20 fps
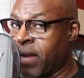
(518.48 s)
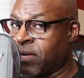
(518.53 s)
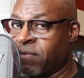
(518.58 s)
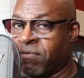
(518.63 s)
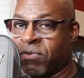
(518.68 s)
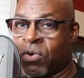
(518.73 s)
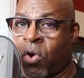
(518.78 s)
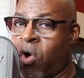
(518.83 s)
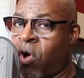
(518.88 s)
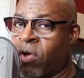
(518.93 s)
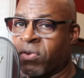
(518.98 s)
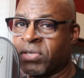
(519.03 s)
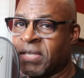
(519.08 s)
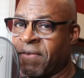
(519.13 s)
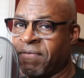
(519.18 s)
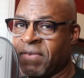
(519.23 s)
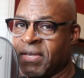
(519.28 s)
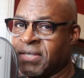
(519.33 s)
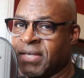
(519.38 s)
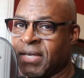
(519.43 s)
to all
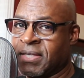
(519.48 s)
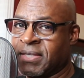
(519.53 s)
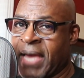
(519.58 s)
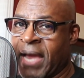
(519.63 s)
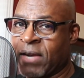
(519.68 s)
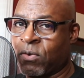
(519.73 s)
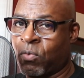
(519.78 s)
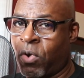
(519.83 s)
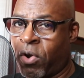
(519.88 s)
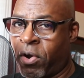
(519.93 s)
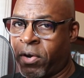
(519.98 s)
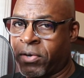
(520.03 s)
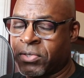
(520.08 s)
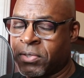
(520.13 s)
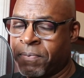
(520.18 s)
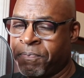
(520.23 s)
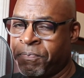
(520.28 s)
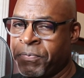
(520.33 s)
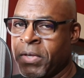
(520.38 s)
76 Act works.